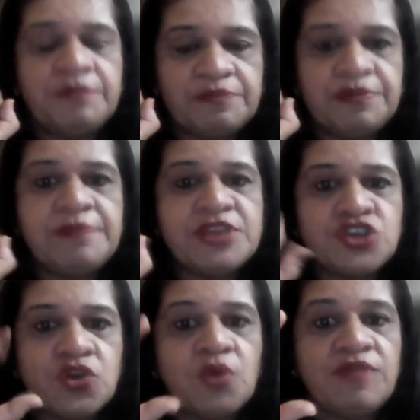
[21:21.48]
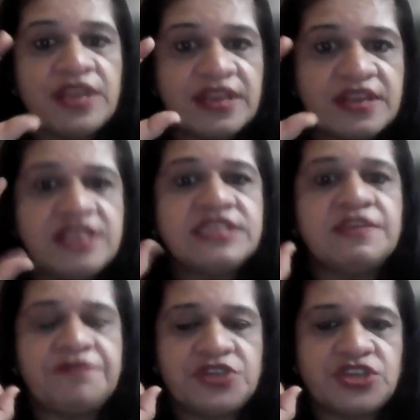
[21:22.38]
premature ovarian
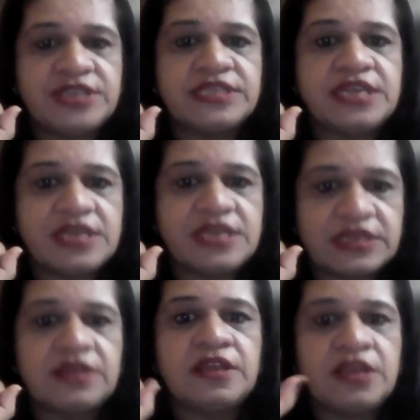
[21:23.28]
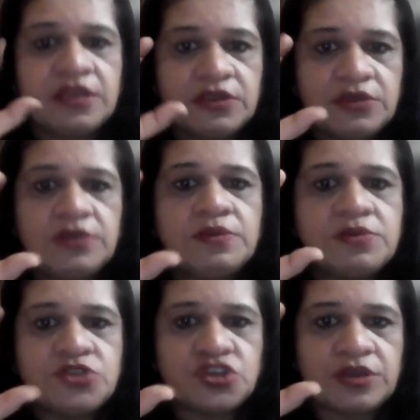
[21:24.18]
insufficiency is a
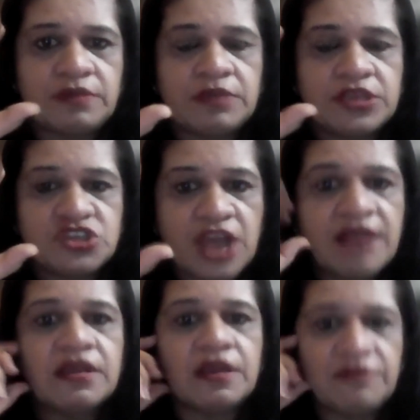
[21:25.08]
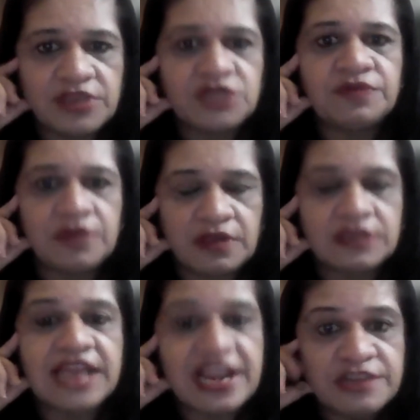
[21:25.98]
huge chunk, which
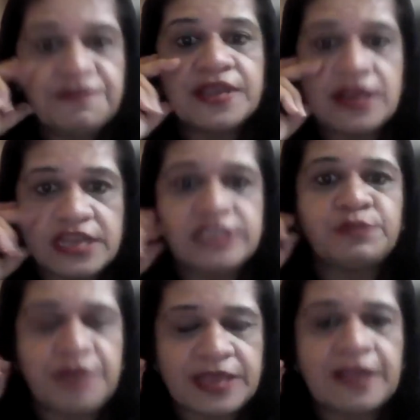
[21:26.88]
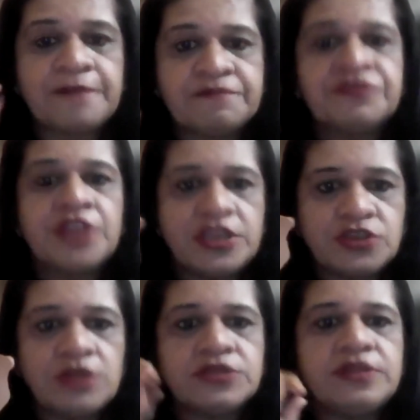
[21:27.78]
scientifically speaking is
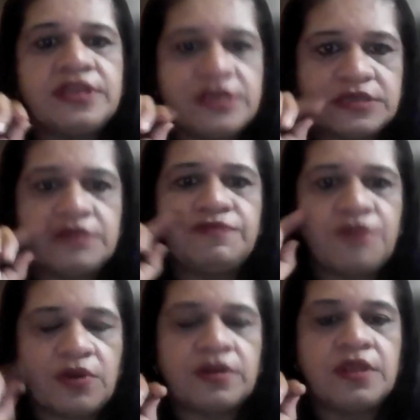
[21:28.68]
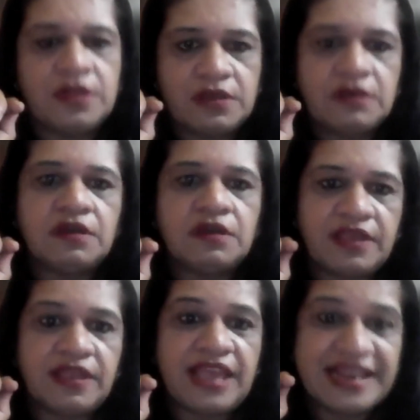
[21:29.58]
also the reason for
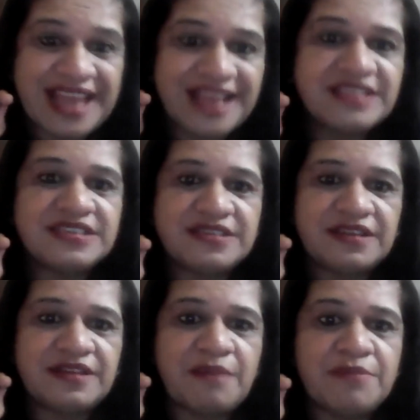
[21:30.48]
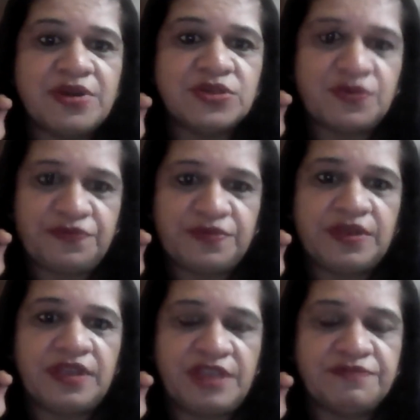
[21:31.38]
enhanced numbers of
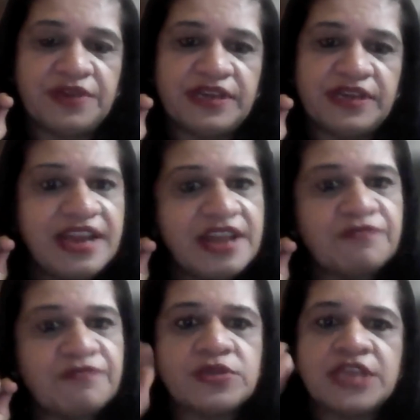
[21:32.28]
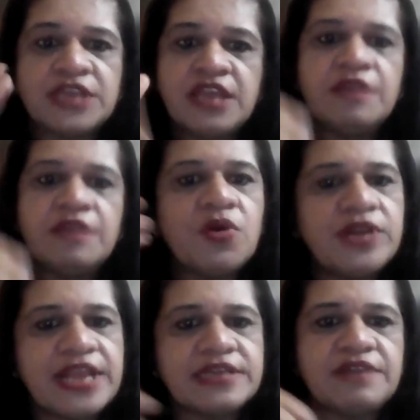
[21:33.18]
infertility. And of course, the more
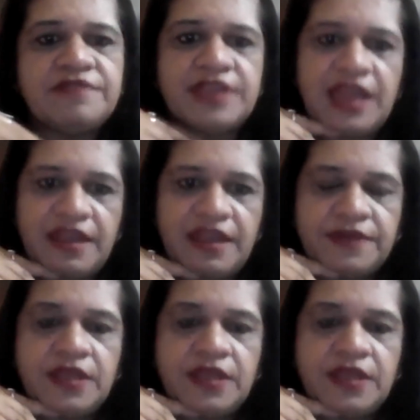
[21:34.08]
data we have,